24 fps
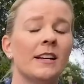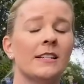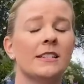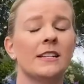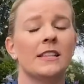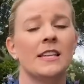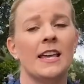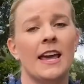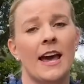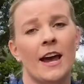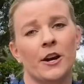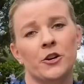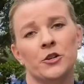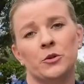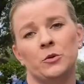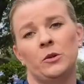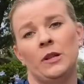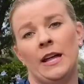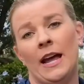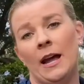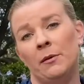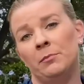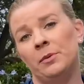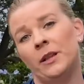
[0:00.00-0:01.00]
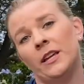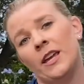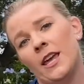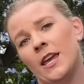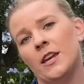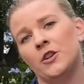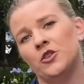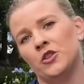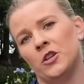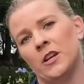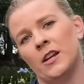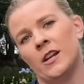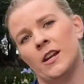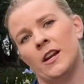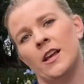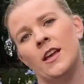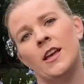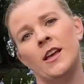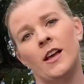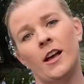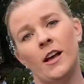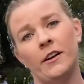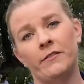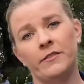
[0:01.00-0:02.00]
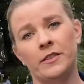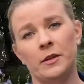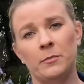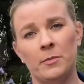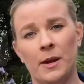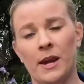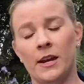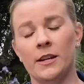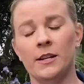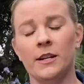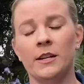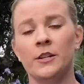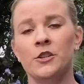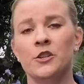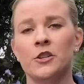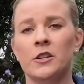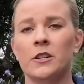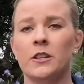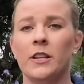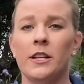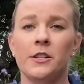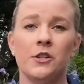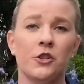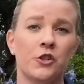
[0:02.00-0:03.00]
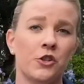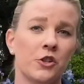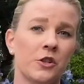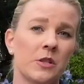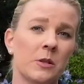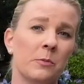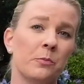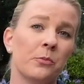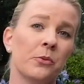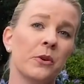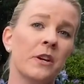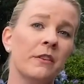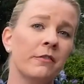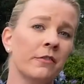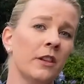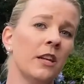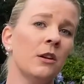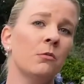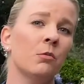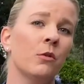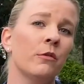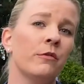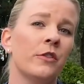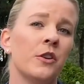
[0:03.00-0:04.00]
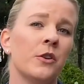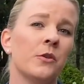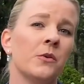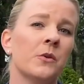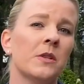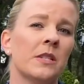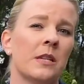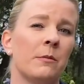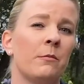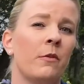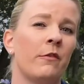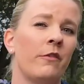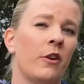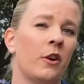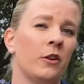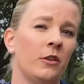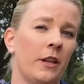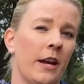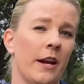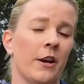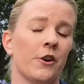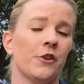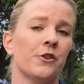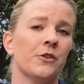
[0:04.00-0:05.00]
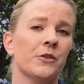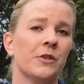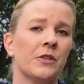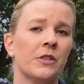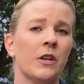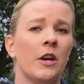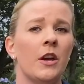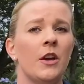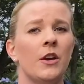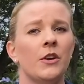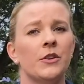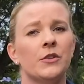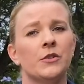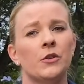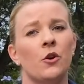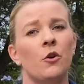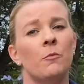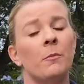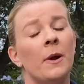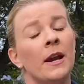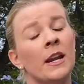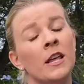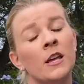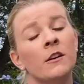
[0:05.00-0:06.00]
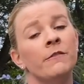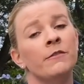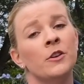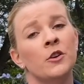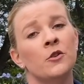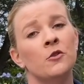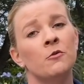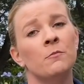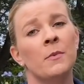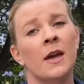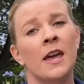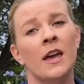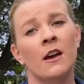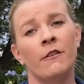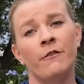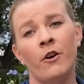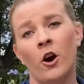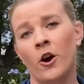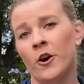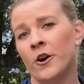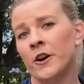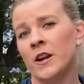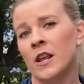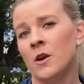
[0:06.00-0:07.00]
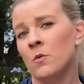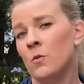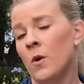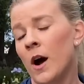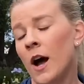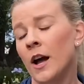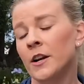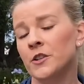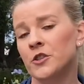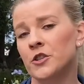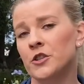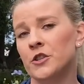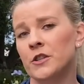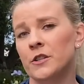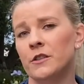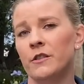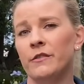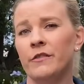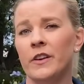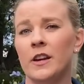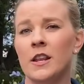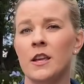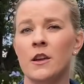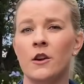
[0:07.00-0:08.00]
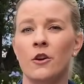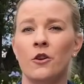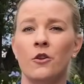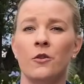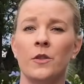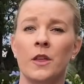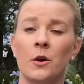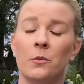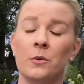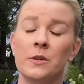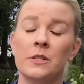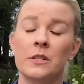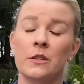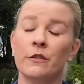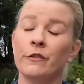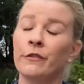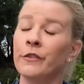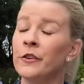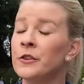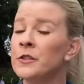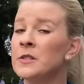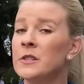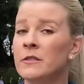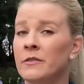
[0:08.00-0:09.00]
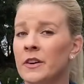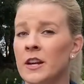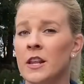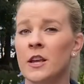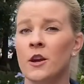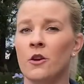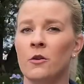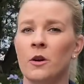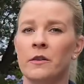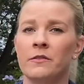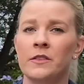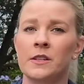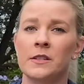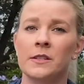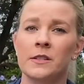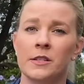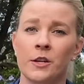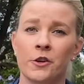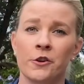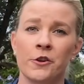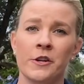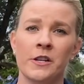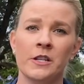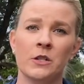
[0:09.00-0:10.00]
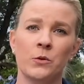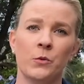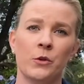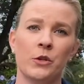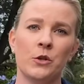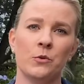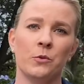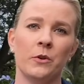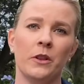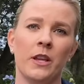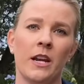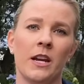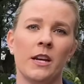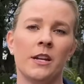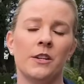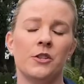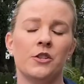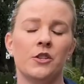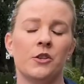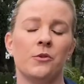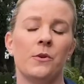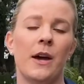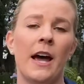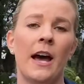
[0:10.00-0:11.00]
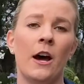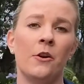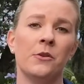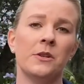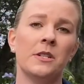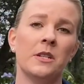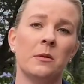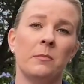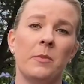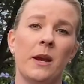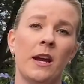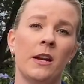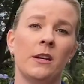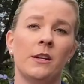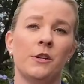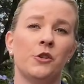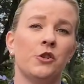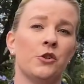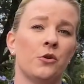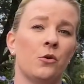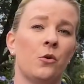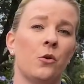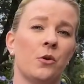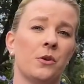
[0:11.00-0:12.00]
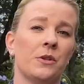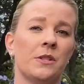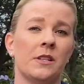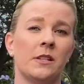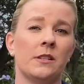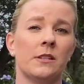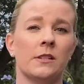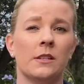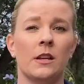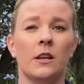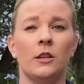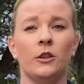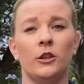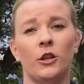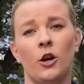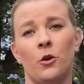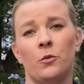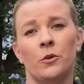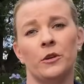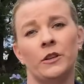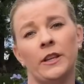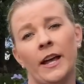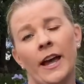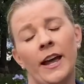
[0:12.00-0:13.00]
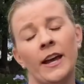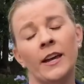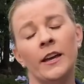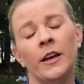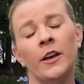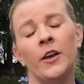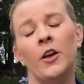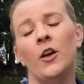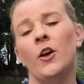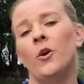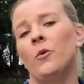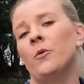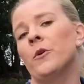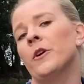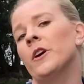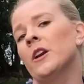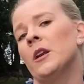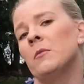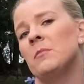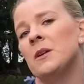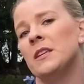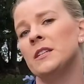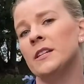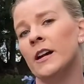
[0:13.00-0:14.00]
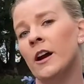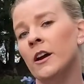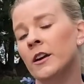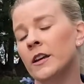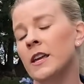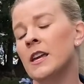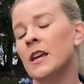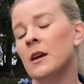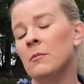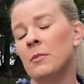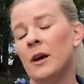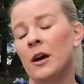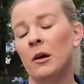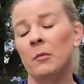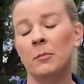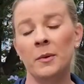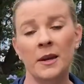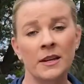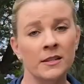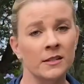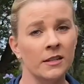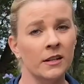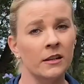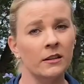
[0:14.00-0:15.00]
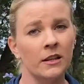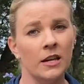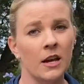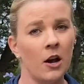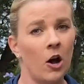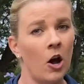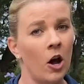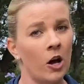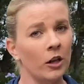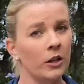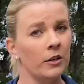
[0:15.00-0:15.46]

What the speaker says: to the actual application of the bandage, let's just briefly review some of our layers. So many of you may have already watched the video that was the first video of this series, which related to how to bandage your horse's lower leg. We're going to be talking about basically all